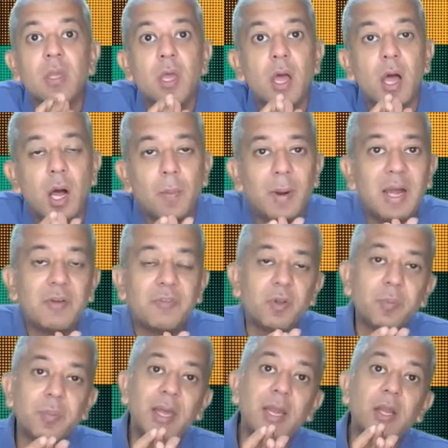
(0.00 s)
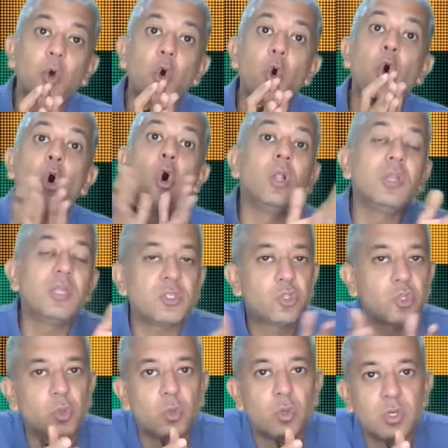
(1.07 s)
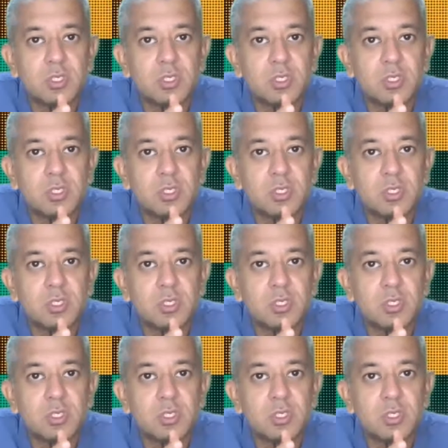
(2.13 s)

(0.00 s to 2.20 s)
Apart from that, all the stores